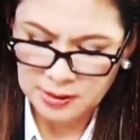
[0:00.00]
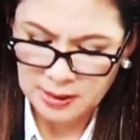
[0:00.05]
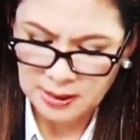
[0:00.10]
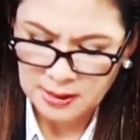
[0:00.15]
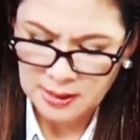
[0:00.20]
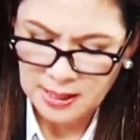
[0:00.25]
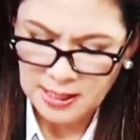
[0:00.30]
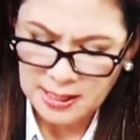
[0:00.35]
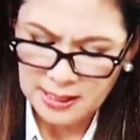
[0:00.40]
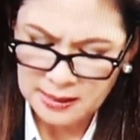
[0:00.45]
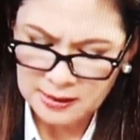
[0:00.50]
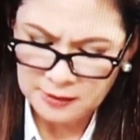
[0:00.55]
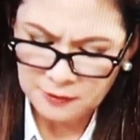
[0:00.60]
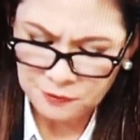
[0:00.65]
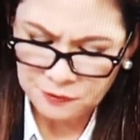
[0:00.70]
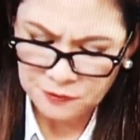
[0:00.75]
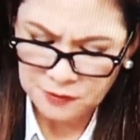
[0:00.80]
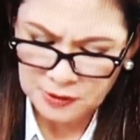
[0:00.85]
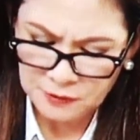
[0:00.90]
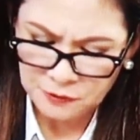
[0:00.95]
Okay, and
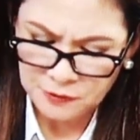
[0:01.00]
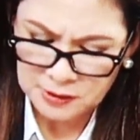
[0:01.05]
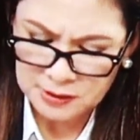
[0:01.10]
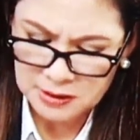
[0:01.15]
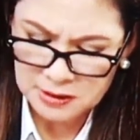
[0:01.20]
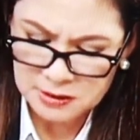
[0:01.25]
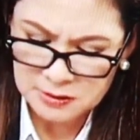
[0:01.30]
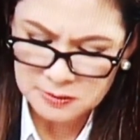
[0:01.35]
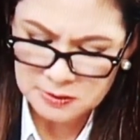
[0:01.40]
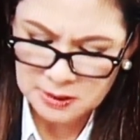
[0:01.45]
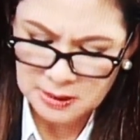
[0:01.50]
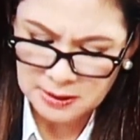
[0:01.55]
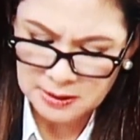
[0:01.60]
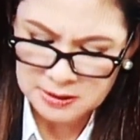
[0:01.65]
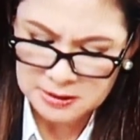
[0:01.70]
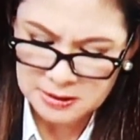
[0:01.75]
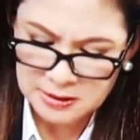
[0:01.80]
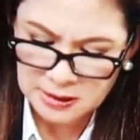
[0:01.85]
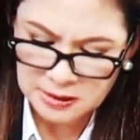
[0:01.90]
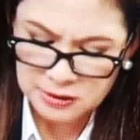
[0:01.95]
if it is
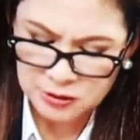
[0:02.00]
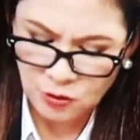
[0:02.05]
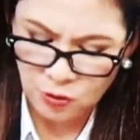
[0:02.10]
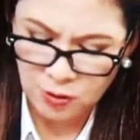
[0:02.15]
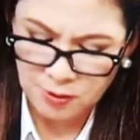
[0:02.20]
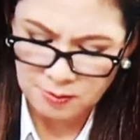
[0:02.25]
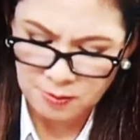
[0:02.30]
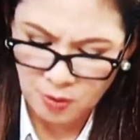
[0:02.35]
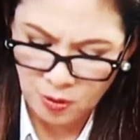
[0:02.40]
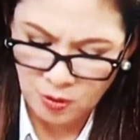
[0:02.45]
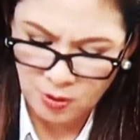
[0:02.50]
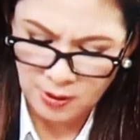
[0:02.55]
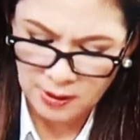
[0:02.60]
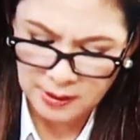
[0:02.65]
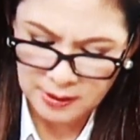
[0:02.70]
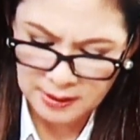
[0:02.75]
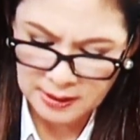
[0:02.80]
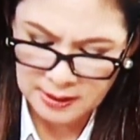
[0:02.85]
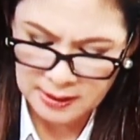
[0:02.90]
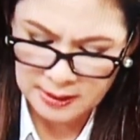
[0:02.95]
6 or
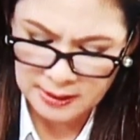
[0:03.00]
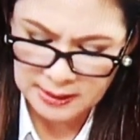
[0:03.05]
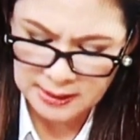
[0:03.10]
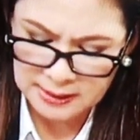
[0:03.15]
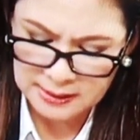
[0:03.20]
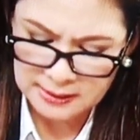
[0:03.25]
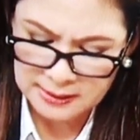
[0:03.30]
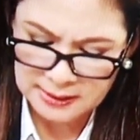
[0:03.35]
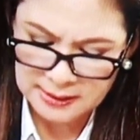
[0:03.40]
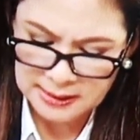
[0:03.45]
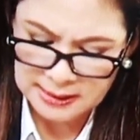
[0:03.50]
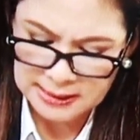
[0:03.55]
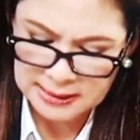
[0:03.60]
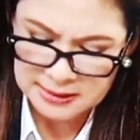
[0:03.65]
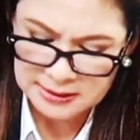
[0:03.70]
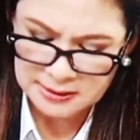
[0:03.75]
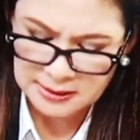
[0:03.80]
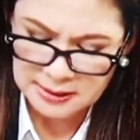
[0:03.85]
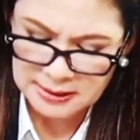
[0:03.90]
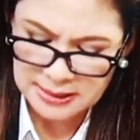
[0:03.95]
more in the
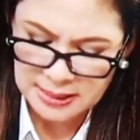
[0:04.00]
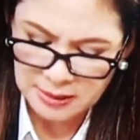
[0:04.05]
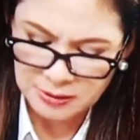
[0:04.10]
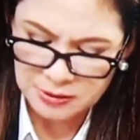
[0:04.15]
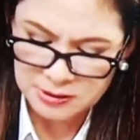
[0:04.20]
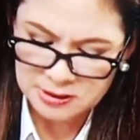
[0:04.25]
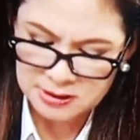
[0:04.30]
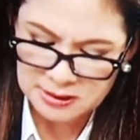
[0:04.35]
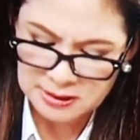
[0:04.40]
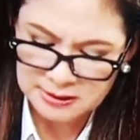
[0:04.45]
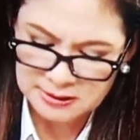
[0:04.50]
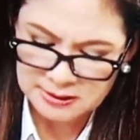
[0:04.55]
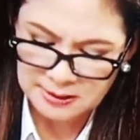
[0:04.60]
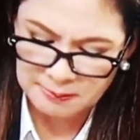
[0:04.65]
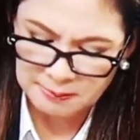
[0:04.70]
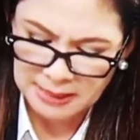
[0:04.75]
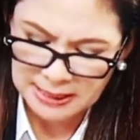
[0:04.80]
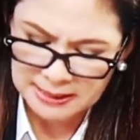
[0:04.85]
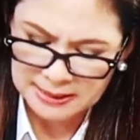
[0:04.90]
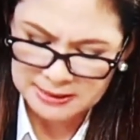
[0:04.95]
Castellanos,
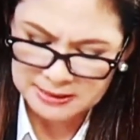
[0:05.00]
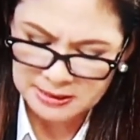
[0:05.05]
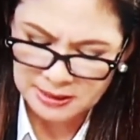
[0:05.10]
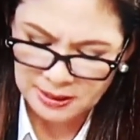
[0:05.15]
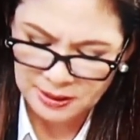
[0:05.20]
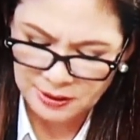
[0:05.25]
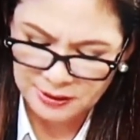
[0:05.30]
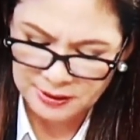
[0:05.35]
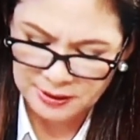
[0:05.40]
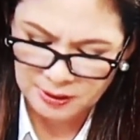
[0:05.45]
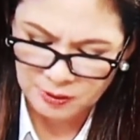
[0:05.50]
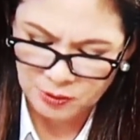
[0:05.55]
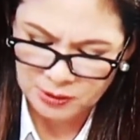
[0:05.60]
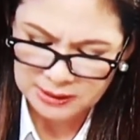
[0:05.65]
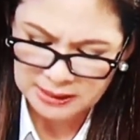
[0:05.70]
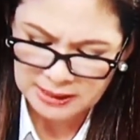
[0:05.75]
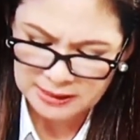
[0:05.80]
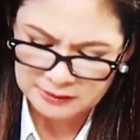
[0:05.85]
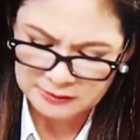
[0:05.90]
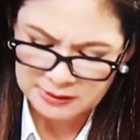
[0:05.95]
Zambales
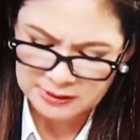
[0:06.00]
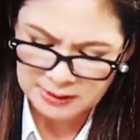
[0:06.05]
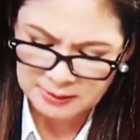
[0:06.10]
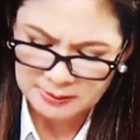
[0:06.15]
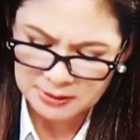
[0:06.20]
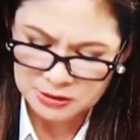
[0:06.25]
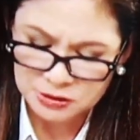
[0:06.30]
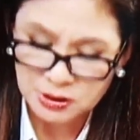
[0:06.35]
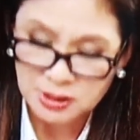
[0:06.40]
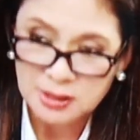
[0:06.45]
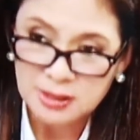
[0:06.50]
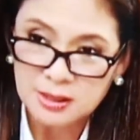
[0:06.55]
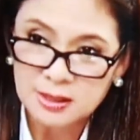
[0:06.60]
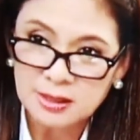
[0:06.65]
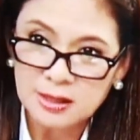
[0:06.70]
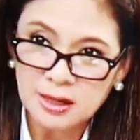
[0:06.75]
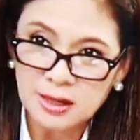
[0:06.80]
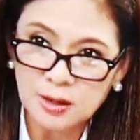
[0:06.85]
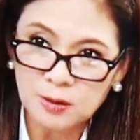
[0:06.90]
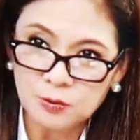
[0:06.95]
area, what kind of damage
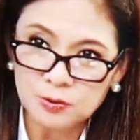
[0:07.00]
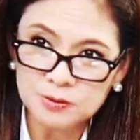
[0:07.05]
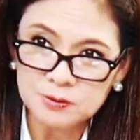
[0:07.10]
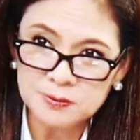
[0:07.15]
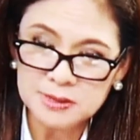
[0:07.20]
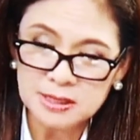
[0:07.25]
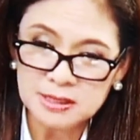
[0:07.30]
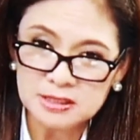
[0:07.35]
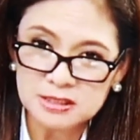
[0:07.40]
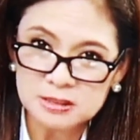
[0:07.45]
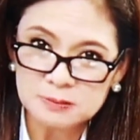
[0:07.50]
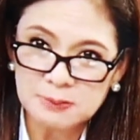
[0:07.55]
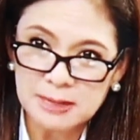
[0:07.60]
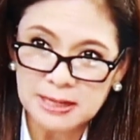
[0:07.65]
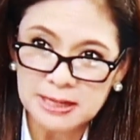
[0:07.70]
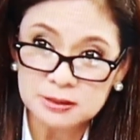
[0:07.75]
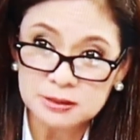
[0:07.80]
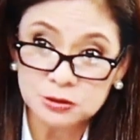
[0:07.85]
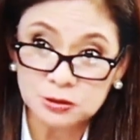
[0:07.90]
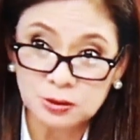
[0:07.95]
would we
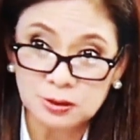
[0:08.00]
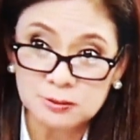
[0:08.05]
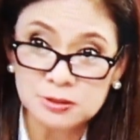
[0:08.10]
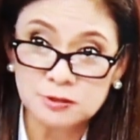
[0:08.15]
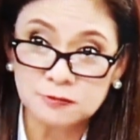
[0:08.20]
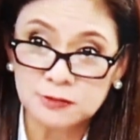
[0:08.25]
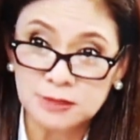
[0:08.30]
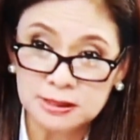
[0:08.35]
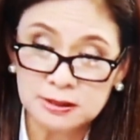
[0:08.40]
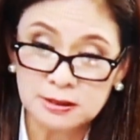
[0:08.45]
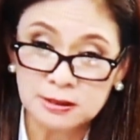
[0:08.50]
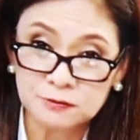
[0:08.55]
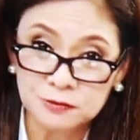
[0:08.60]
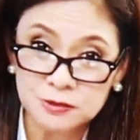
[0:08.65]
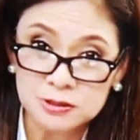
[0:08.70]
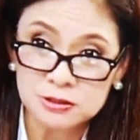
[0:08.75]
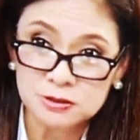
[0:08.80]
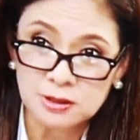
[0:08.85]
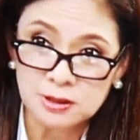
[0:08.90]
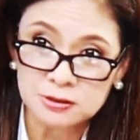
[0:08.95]
expect in terms of like
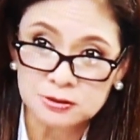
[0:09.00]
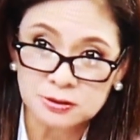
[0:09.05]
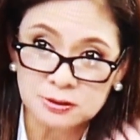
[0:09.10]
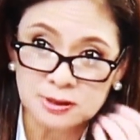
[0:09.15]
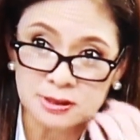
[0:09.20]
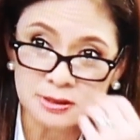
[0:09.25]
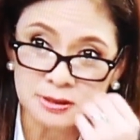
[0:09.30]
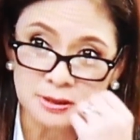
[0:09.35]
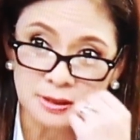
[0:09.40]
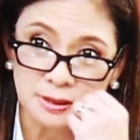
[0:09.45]
infrastructure?